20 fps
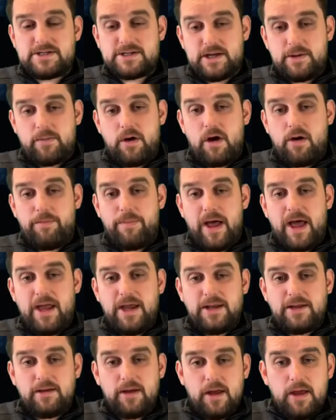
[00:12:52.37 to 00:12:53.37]
Some are
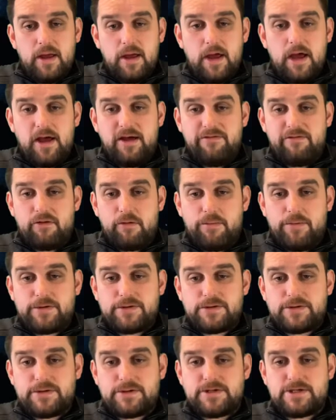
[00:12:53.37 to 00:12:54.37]
paid for a
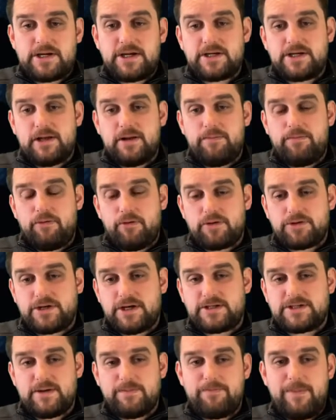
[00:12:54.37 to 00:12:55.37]
particular
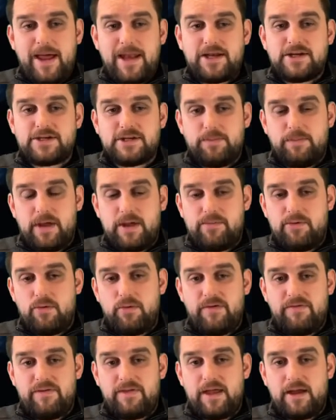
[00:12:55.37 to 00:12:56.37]
project to manage the people
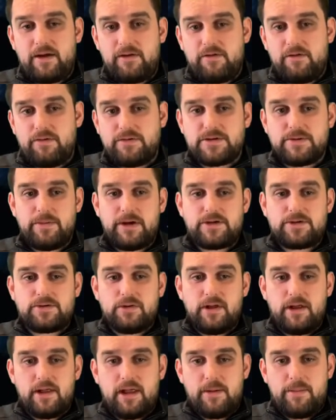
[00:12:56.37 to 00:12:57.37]
within that group to make sure
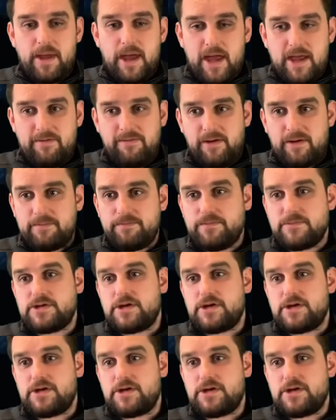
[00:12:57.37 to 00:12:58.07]
that they're behaving.